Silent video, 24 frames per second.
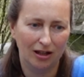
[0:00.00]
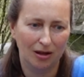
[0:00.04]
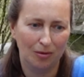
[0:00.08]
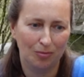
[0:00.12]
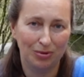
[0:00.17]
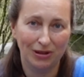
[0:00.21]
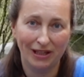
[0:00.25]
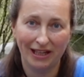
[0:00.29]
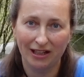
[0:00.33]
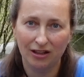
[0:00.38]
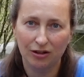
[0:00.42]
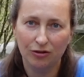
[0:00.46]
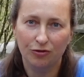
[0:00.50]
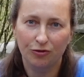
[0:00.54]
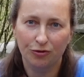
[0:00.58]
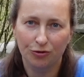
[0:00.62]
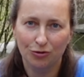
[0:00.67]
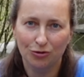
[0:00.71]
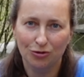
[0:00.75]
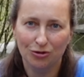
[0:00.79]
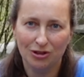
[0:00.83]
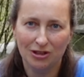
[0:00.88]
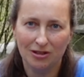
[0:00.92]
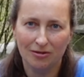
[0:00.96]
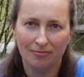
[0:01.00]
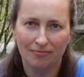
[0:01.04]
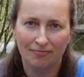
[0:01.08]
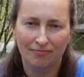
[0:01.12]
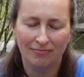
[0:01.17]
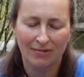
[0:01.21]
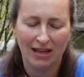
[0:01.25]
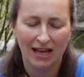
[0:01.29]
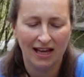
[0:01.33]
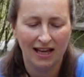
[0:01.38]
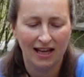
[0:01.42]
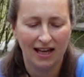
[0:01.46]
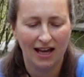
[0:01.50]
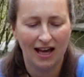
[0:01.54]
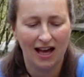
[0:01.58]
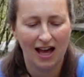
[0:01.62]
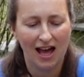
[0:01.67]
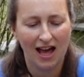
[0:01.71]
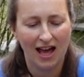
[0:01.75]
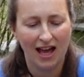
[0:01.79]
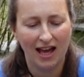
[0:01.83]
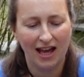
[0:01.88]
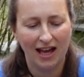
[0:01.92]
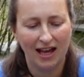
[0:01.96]
plant food,
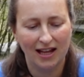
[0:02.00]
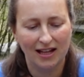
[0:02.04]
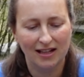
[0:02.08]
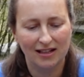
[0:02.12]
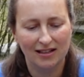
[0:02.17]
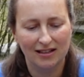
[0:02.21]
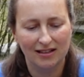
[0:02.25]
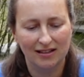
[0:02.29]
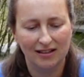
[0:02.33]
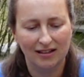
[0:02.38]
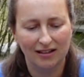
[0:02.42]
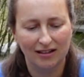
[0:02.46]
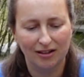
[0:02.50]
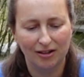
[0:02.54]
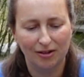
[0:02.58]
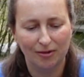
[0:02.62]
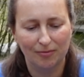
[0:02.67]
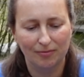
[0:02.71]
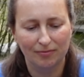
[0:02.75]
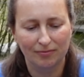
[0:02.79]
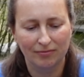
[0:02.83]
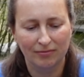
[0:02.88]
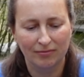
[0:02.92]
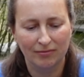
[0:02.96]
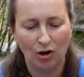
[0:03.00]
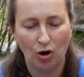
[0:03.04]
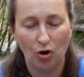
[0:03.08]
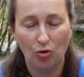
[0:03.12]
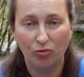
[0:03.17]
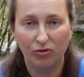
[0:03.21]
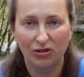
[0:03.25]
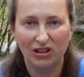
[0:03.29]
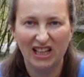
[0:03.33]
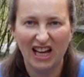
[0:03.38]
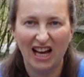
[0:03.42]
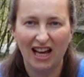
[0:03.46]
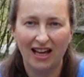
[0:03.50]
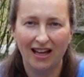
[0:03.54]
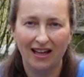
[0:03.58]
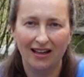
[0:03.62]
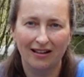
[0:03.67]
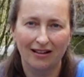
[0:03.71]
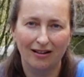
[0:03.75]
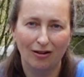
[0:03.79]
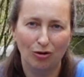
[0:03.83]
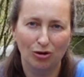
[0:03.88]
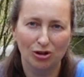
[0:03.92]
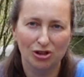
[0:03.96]
and hopefully
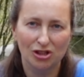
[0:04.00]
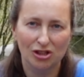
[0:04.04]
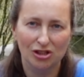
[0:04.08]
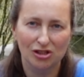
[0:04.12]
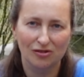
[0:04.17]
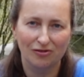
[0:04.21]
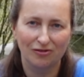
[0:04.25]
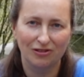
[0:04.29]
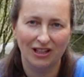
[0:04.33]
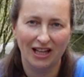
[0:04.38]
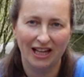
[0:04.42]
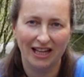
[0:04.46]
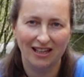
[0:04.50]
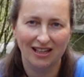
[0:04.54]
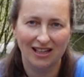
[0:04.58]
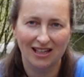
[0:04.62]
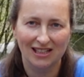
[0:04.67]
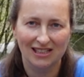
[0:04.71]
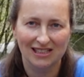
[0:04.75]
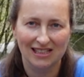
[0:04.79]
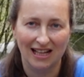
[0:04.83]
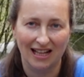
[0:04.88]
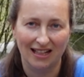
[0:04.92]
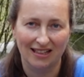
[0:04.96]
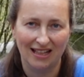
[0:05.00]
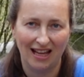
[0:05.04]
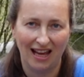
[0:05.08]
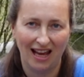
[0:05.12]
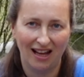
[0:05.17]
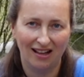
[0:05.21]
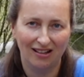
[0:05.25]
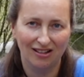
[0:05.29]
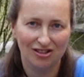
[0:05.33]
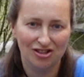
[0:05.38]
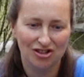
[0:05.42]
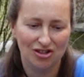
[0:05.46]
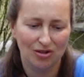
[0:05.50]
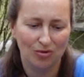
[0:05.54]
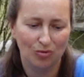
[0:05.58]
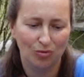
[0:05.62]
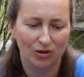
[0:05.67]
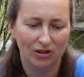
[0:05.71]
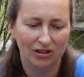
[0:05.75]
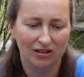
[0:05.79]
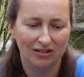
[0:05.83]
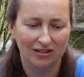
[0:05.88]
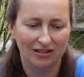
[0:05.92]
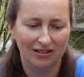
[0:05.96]
all sorts of lichens and algae
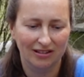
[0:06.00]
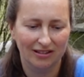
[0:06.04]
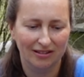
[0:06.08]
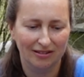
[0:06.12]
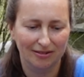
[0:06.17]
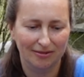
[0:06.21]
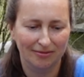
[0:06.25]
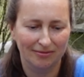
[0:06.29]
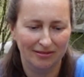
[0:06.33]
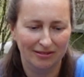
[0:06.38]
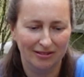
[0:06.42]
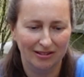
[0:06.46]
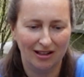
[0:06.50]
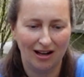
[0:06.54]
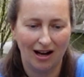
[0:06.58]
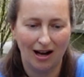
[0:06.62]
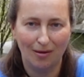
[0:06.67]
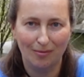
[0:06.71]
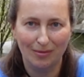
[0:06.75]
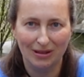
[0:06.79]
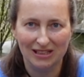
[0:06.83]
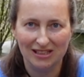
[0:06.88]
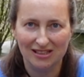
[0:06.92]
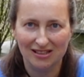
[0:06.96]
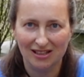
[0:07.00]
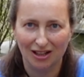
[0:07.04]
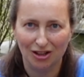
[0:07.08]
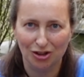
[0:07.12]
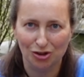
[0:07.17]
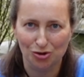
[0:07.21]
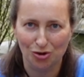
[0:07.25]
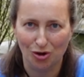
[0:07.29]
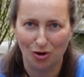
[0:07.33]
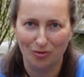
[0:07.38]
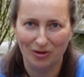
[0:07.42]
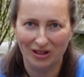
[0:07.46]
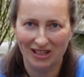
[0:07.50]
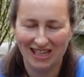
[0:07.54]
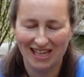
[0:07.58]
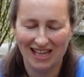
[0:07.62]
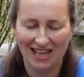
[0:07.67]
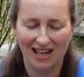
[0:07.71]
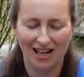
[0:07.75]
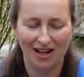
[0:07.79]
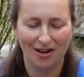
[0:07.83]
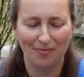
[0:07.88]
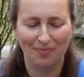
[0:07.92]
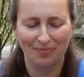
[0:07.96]
will come and start growing
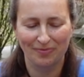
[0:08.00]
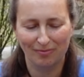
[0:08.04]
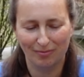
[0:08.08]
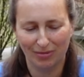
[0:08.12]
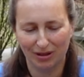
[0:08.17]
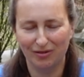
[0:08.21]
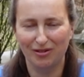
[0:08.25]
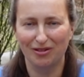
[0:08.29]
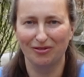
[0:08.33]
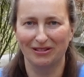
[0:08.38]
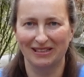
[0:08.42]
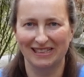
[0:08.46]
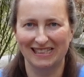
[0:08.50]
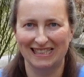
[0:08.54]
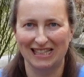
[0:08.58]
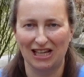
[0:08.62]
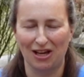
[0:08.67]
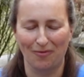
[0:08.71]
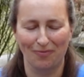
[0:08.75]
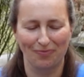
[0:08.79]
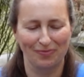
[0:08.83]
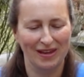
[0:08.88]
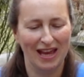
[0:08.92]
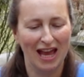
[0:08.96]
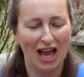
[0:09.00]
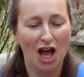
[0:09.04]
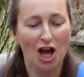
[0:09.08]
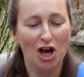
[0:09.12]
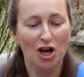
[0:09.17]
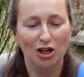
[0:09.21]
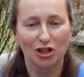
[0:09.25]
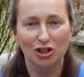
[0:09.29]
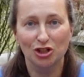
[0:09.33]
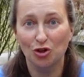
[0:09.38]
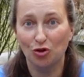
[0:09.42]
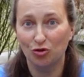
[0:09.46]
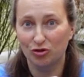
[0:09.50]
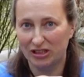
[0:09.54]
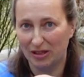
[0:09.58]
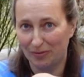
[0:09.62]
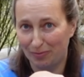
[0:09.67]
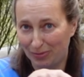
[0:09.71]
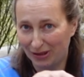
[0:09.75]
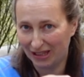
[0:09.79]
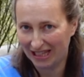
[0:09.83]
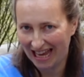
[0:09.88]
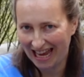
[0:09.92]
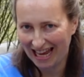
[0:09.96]
here, but we will see. So the
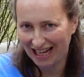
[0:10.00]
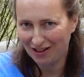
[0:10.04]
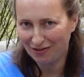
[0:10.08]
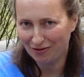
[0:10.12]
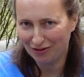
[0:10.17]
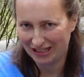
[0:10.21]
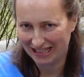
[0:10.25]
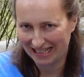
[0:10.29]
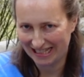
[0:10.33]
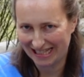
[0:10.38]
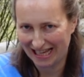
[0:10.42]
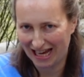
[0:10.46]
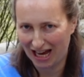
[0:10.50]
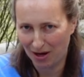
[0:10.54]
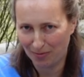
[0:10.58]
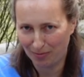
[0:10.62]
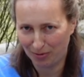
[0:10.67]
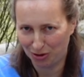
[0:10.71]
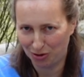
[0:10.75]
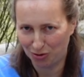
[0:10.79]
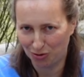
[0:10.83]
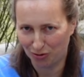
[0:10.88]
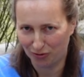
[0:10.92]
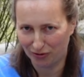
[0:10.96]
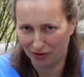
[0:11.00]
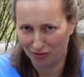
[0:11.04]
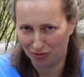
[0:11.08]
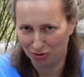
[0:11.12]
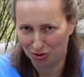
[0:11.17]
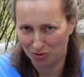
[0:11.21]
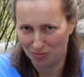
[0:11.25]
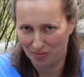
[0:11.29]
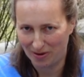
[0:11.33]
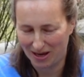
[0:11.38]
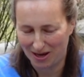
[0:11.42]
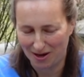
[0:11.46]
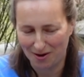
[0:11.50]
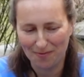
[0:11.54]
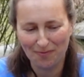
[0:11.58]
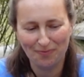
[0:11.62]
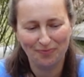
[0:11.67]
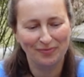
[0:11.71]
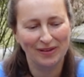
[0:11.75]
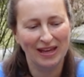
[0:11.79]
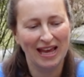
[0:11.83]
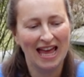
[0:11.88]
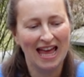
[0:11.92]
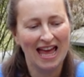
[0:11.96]
plan for this hypertufa would be,
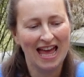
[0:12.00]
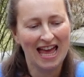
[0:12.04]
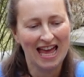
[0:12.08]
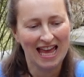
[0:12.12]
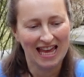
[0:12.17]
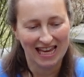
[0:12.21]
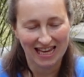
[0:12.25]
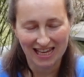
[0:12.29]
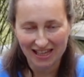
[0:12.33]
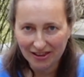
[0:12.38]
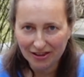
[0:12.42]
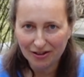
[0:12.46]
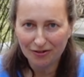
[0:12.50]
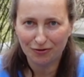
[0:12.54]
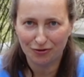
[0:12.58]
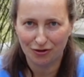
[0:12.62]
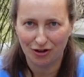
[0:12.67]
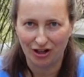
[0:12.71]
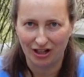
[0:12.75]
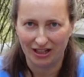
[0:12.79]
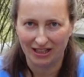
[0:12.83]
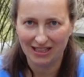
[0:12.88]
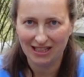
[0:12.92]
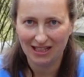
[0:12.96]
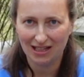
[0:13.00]
in the front,